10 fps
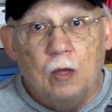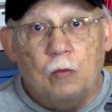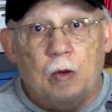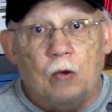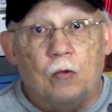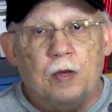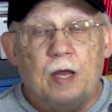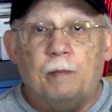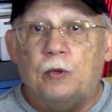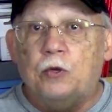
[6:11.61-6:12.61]
with
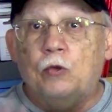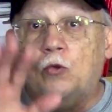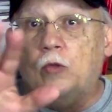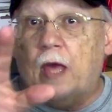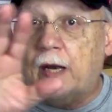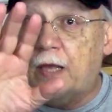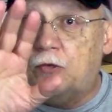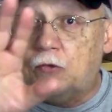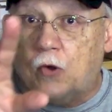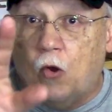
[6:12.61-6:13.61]
OEM but you do that at
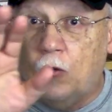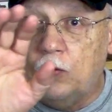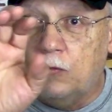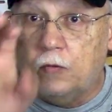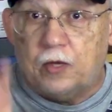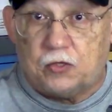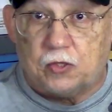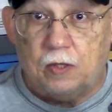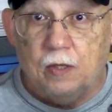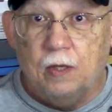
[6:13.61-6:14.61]
your own
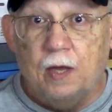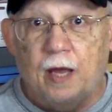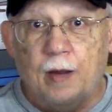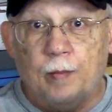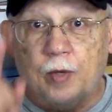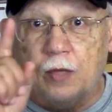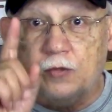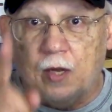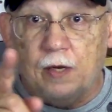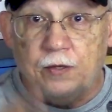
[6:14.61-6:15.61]
risk I am not
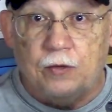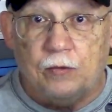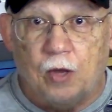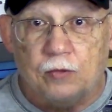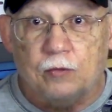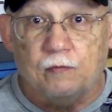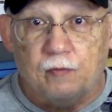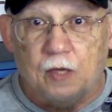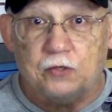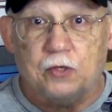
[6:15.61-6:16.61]
telling you not to
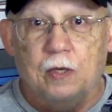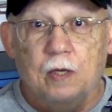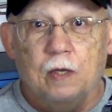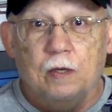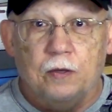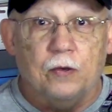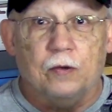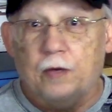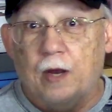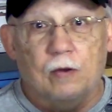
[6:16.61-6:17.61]
flush
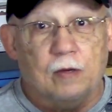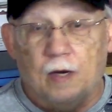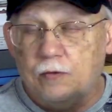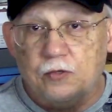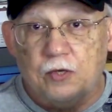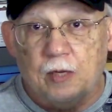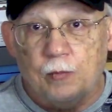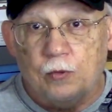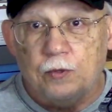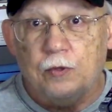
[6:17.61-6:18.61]
your yellow cartridge anymore.